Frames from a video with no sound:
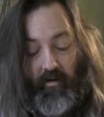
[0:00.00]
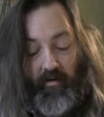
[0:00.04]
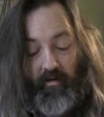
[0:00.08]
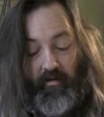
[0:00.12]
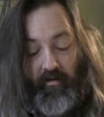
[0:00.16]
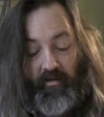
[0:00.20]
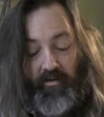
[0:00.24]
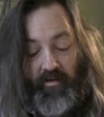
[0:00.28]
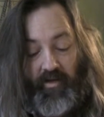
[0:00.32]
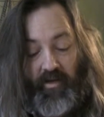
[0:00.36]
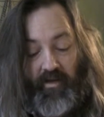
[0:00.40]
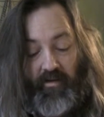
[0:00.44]

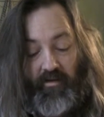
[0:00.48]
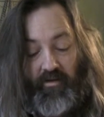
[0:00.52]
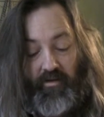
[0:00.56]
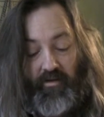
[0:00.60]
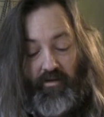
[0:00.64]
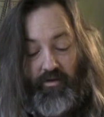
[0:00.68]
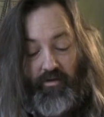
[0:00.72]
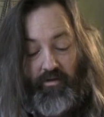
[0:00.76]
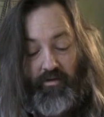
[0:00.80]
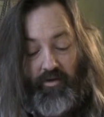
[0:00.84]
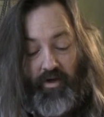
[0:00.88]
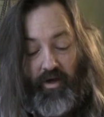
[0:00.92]
Since
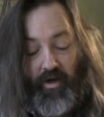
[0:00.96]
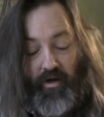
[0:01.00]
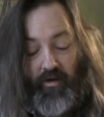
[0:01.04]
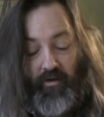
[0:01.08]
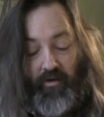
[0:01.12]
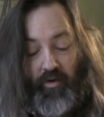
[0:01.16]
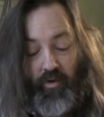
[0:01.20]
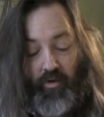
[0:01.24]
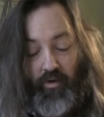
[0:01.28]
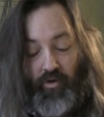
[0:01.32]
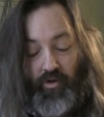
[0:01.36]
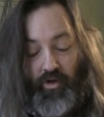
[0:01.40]
you saw
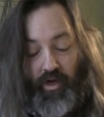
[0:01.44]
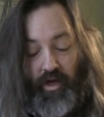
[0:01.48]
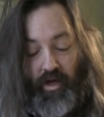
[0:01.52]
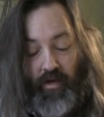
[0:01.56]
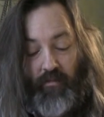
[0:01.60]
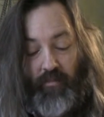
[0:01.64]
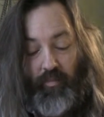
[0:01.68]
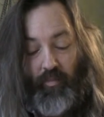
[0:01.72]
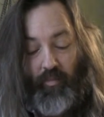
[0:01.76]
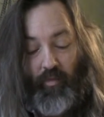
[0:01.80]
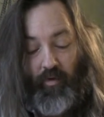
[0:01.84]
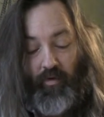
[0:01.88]
no
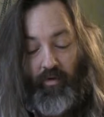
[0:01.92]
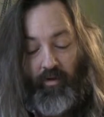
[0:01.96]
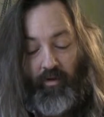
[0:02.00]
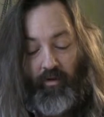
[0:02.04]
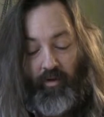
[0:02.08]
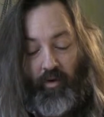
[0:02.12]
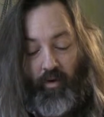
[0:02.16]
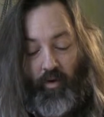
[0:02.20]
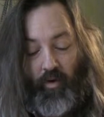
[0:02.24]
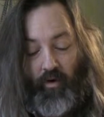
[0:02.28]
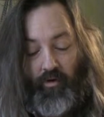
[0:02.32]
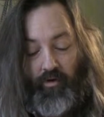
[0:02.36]
shape when the
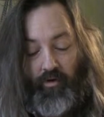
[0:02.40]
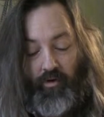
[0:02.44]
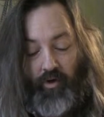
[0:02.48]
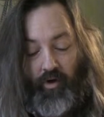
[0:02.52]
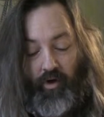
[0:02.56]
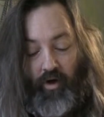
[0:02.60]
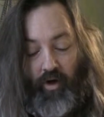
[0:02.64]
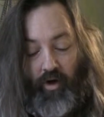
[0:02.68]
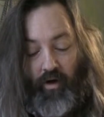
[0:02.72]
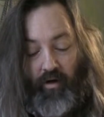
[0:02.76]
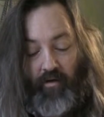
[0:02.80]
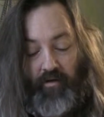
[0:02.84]
Lord your
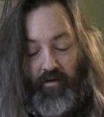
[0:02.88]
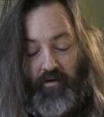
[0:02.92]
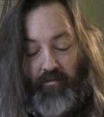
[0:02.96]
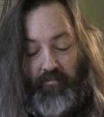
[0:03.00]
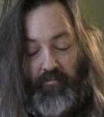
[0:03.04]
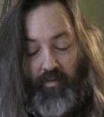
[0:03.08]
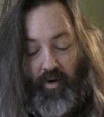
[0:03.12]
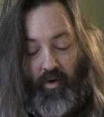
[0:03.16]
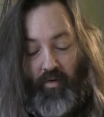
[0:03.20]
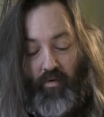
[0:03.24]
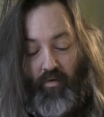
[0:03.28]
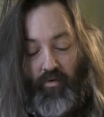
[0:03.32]
God
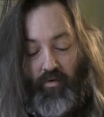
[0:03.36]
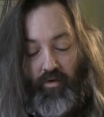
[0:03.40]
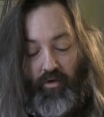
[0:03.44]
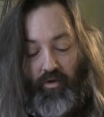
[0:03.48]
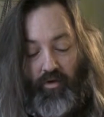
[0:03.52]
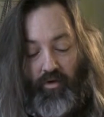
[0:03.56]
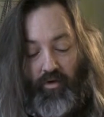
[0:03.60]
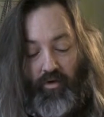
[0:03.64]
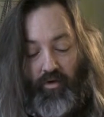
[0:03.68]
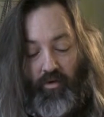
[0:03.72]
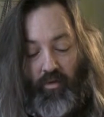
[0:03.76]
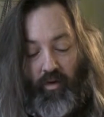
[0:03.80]
spoke to
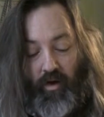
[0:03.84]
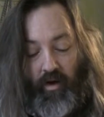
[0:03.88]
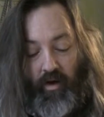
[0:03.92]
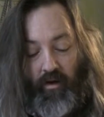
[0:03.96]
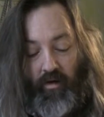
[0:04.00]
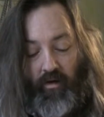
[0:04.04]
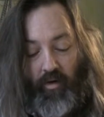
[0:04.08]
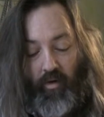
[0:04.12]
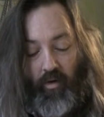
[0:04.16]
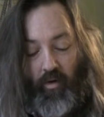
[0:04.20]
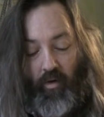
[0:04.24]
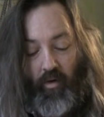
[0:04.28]
you
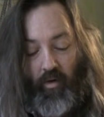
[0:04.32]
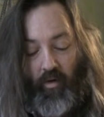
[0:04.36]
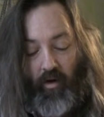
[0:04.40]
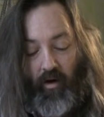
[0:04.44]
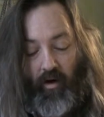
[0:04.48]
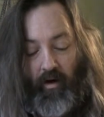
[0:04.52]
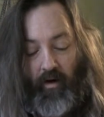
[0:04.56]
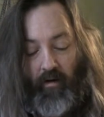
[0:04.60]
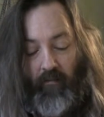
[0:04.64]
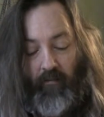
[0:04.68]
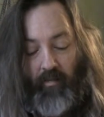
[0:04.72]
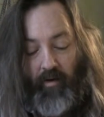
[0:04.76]
at
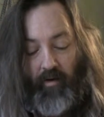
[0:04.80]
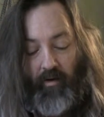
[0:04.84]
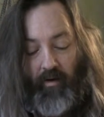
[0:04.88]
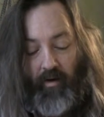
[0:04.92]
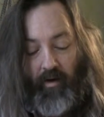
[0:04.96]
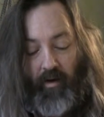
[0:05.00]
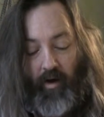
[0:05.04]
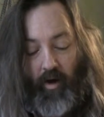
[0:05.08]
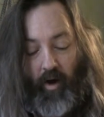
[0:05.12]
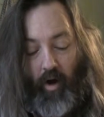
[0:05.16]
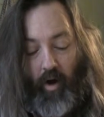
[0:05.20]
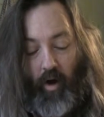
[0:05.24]
Horeb
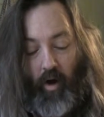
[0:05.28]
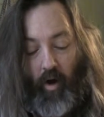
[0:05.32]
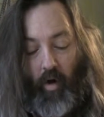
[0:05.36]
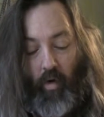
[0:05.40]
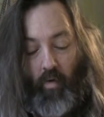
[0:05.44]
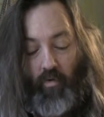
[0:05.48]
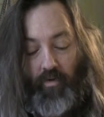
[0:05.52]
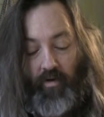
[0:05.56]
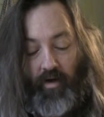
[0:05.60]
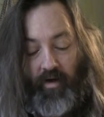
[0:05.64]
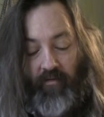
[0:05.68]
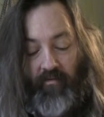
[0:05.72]

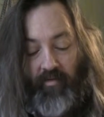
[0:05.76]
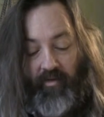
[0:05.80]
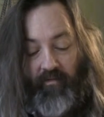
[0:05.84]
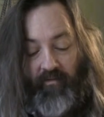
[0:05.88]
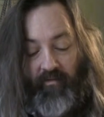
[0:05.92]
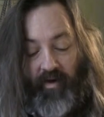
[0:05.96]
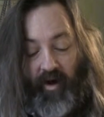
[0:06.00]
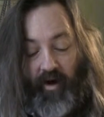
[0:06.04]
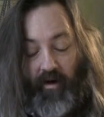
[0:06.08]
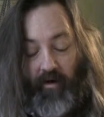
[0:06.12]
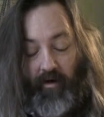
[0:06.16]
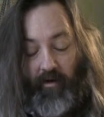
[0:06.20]
out of the
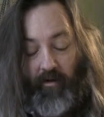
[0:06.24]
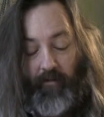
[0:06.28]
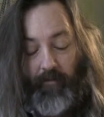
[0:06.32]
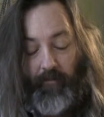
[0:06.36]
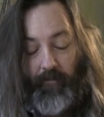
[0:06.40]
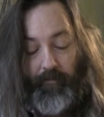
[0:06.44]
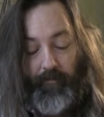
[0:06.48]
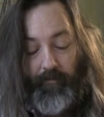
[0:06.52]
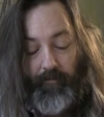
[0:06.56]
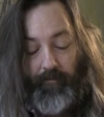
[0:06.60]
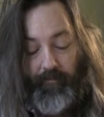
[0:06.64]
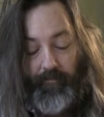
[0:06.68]
fire.
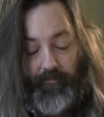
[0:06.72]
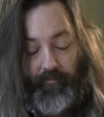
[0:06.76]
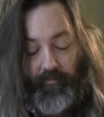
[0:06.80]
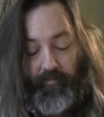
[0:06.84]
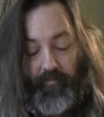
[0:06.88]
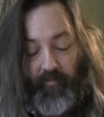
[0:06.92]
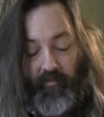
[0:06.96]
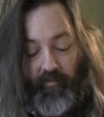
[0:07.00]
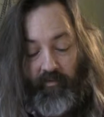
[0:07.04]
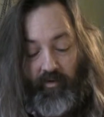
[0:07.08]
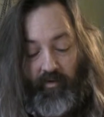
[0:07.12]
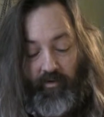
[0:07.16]

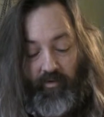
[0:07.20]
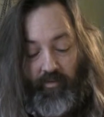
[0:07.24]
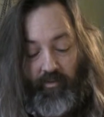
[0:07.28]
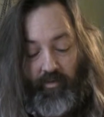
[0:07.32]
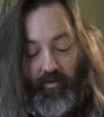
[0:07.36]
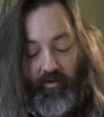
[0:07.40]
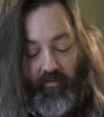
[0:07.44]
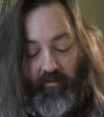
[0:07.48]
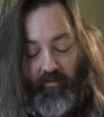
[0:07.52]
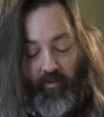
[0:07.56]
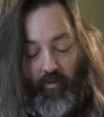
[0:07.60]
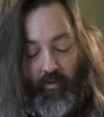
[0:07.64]
Verse
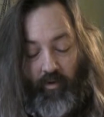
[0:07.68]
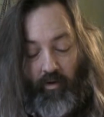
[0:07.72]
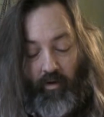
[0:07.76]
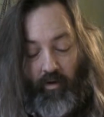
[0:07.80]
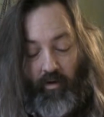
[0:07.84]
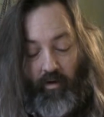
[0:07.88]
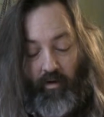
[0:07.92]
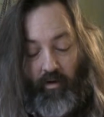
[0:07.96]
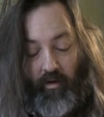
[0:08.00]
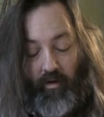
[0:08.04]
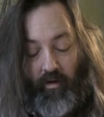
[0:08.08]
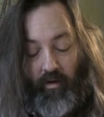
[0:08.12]

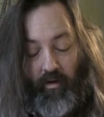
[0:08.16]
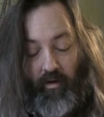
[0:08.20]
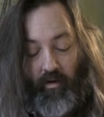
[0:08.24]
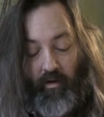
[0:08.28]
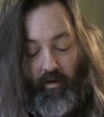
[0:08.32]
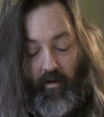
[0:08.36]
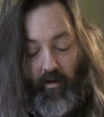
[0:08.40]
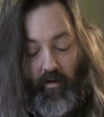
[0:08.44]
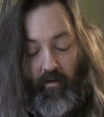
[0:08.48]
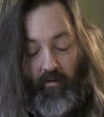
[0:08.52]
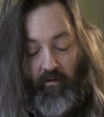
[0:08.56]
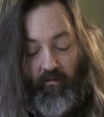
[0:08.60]
24.
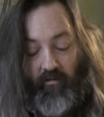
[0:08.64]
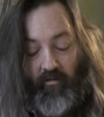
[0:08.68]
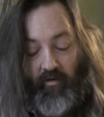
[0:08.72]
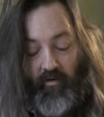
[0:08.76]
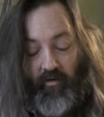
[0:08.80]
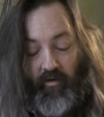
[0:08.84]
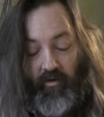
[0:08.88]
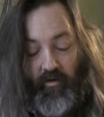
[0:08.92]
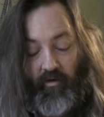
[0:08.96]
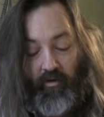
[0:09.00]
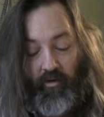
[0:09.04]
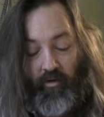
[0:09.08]

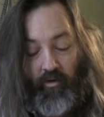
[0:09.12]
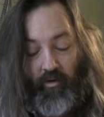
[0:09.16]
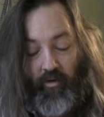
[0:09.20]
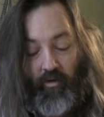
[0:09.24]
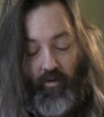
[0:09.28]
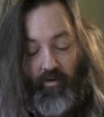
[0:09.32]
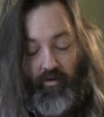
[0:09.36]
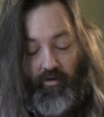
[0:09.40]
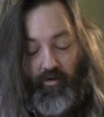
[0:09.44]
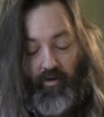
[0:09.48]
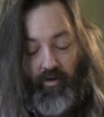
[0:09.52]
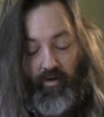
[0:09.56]
For the
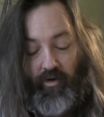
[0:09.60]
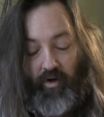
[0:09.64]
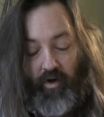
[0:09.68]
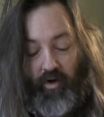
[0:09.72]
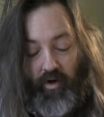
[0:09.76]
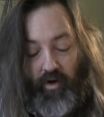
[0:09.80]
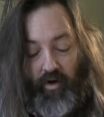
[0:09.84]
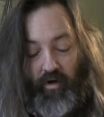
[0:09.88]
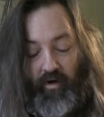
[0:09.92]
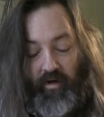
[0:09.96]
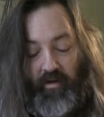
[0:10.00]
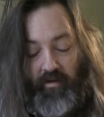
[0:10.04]
Lord your
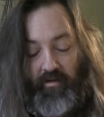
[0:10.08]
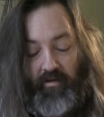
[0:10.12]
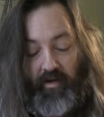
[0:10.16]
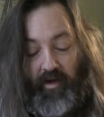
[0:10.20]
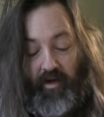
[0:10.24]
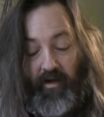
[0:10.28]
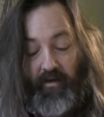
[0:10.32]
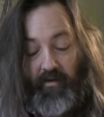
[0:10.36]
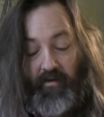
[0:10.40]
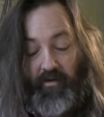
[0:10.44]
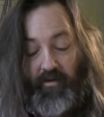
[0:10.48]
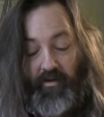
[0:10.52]
God is a
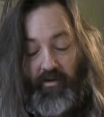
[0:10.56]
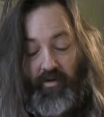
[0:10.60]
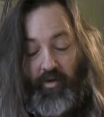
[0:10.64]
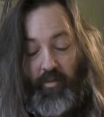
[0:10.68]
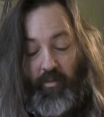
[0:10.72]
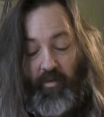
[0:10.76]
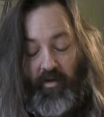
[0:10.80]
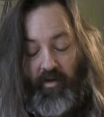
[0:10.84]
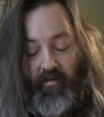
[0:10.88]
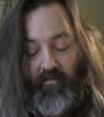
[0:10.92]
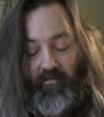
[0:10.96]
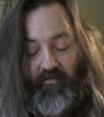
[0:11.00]

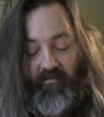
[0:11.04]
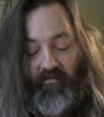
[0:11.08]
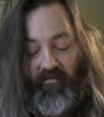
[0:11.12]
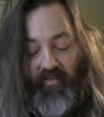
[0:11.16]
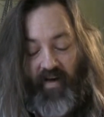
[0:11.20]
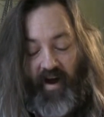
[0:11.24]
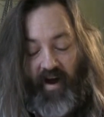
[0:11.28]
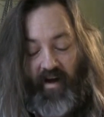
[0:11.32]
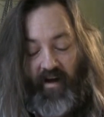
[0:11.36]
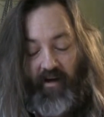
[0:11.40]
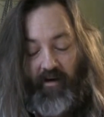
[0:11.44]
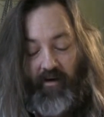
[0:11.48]
consuming
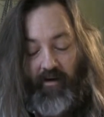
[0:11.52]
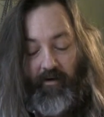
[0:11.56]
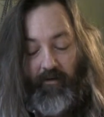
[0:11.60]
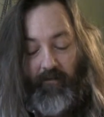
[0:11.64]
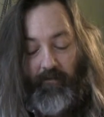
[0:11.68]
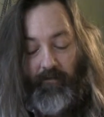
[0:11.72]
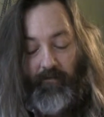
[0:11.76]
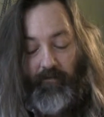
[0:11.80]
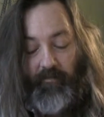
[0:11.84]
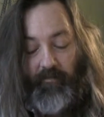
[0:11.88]
fire